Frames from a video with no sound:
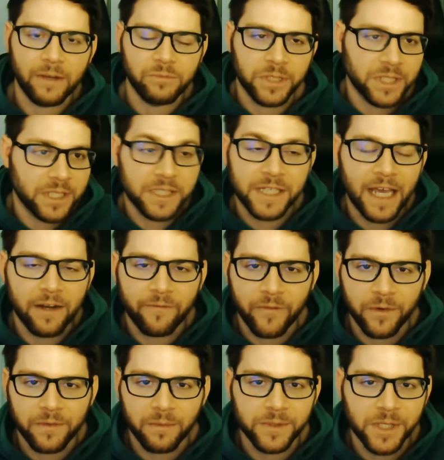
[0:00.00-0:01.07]
I'm just excited
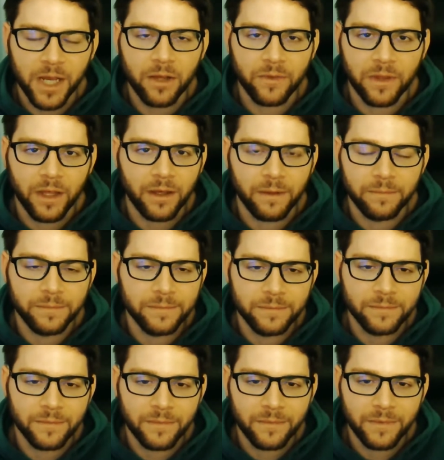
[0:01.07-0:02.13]
for the
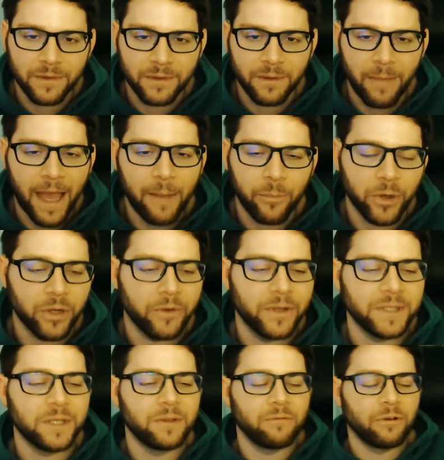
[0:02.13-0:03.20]
map we're
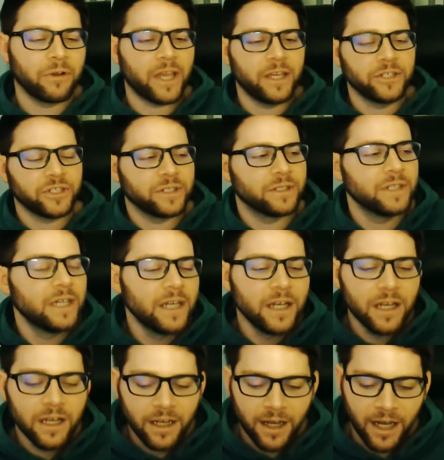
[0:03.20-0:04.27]
going to, the location.
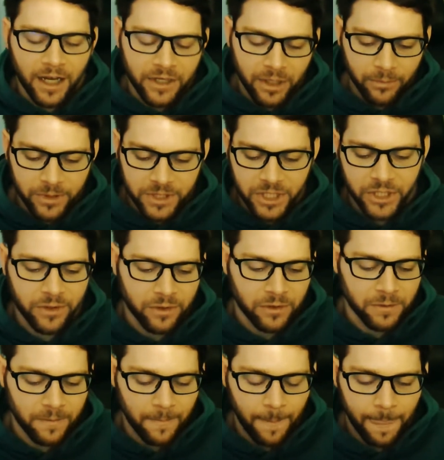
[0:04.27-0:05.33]
Number
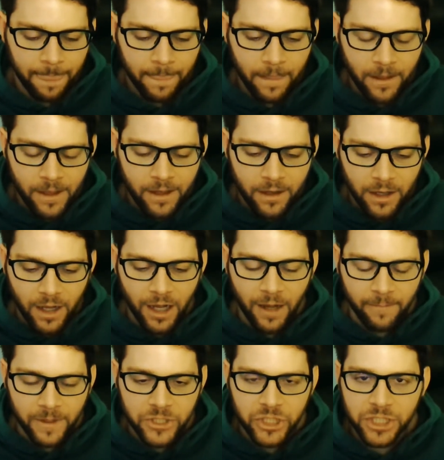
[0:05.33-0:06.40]
2
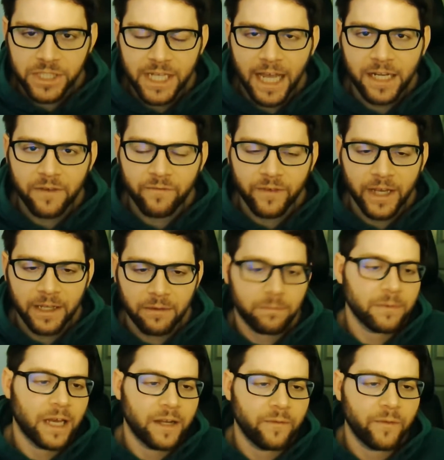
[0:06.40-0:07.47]
is just kind of
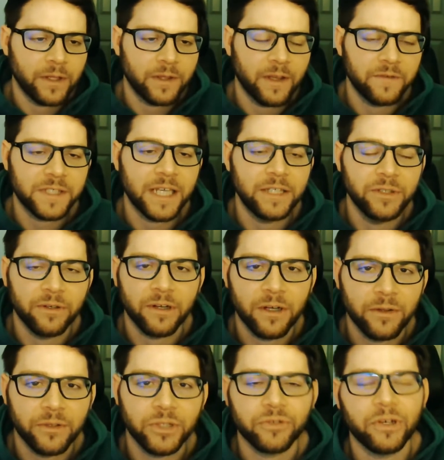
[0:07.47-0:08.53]
what they've said during
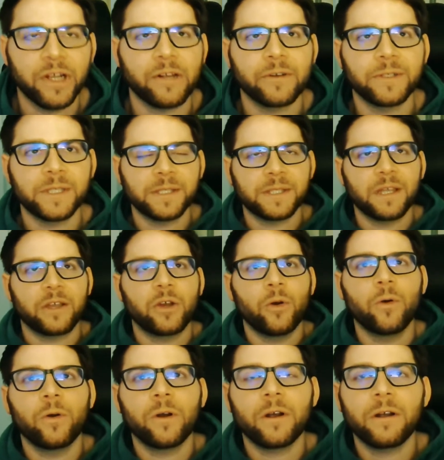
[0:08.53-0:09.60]
all their trailers, is the
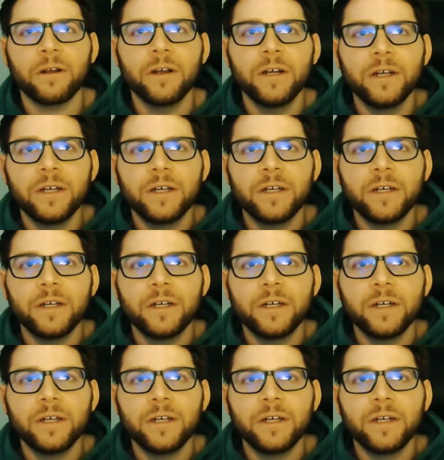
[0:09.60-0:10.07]
core.